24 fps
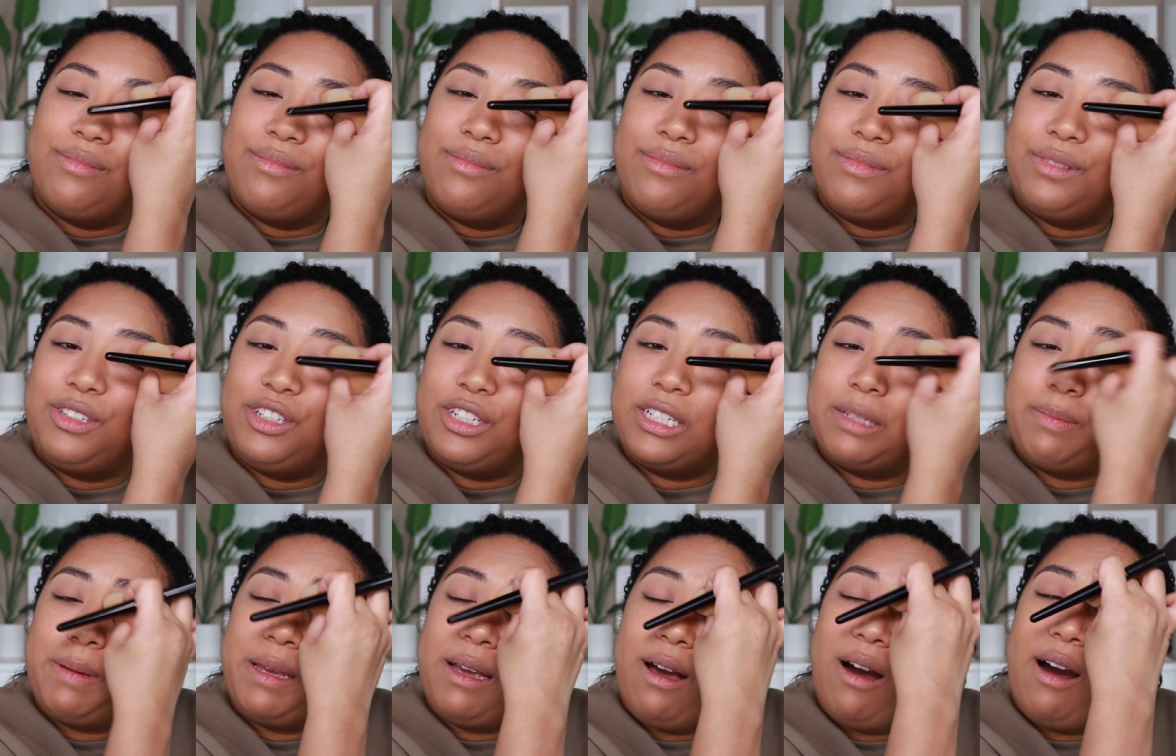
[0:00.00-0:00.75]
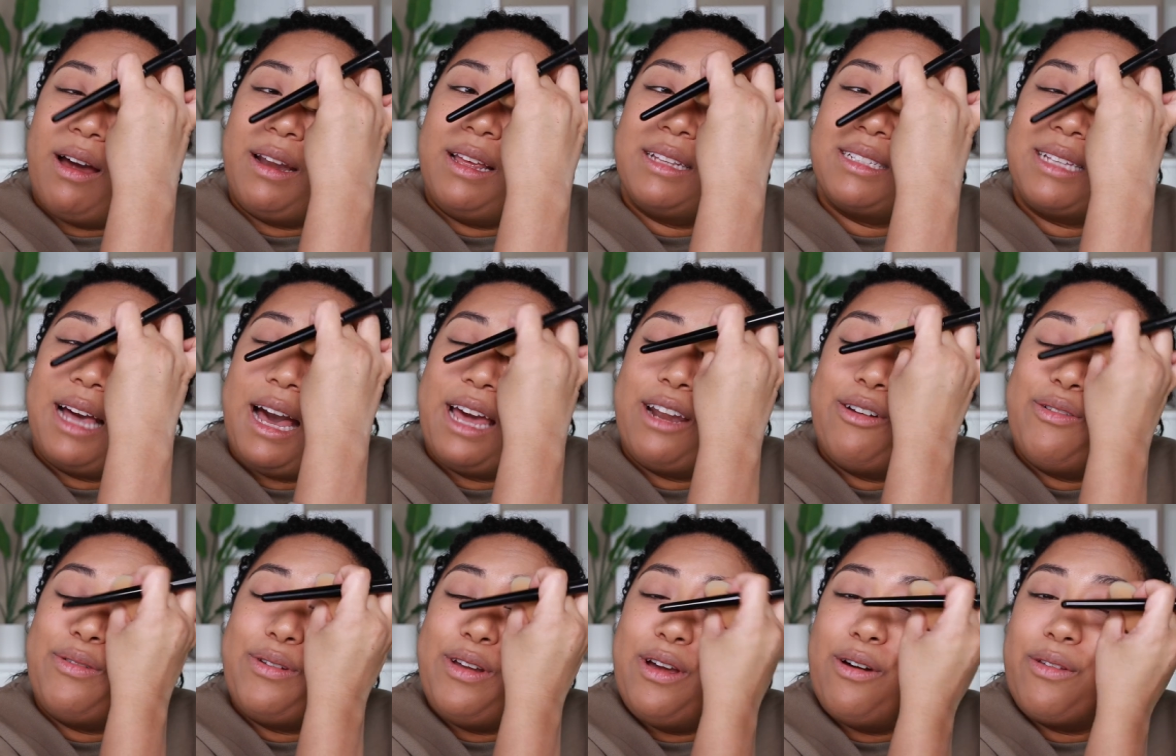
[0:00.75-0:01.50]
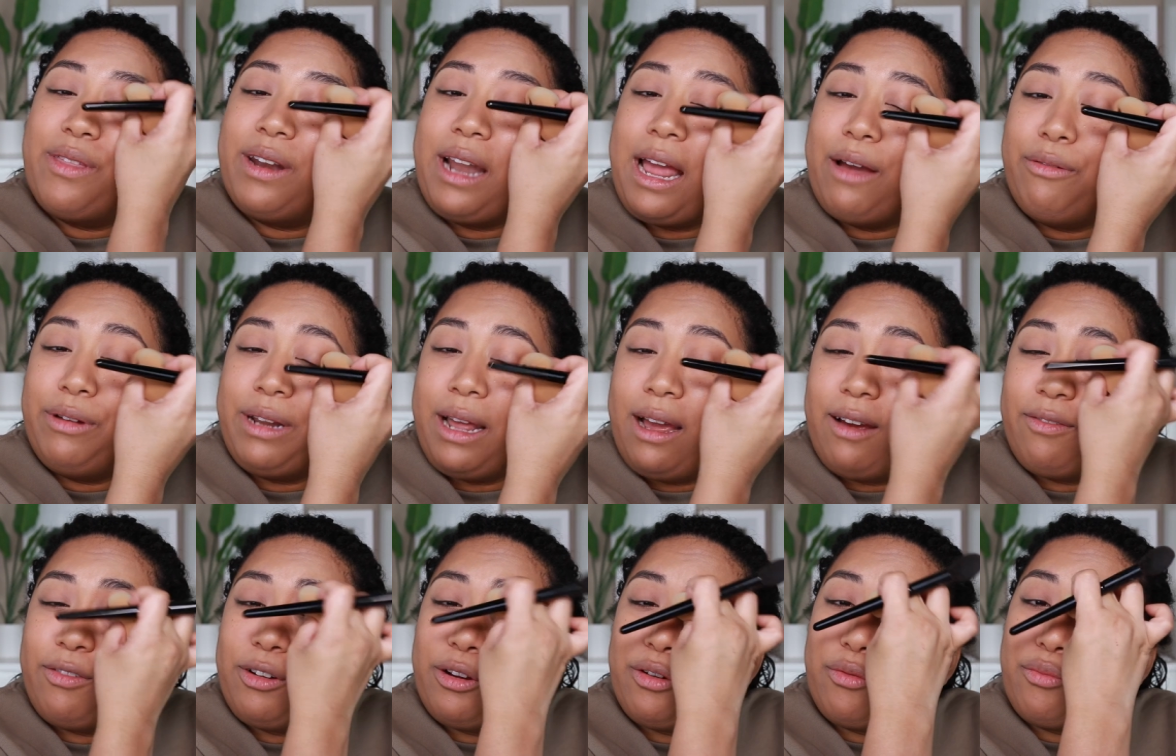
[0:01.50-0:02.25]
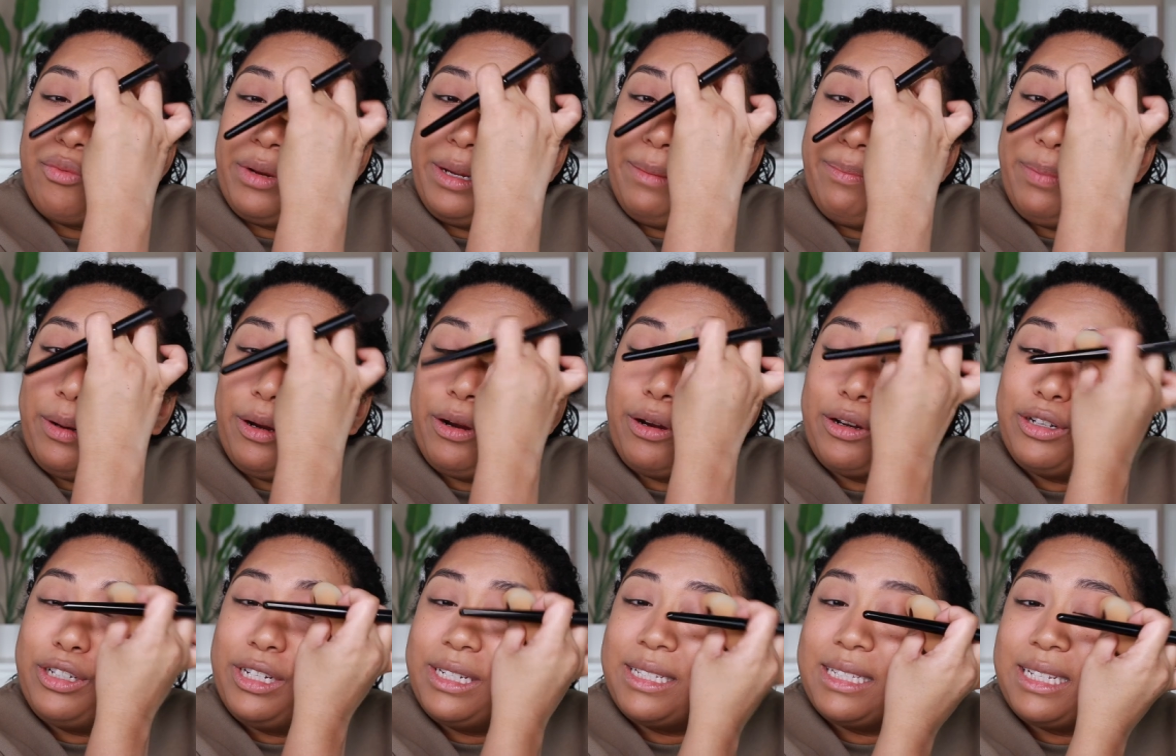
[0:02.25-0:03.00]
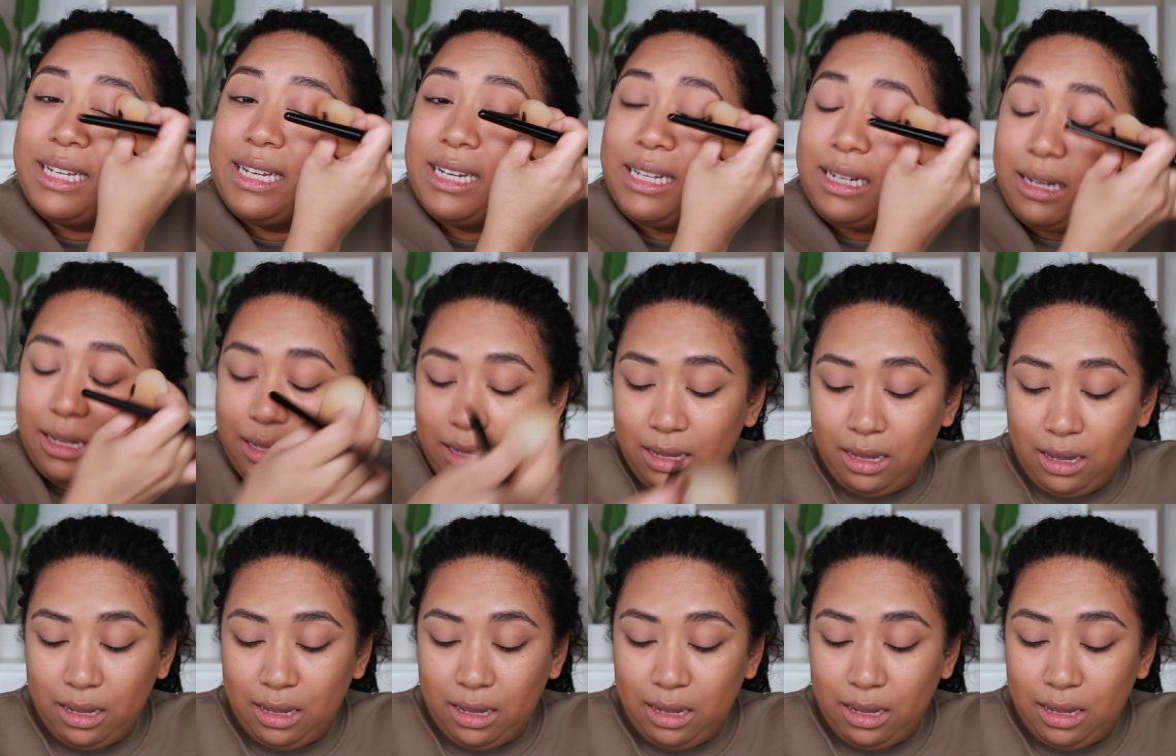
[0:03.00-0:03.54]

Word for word: just being honest, I don't know that I would ever repurchase it.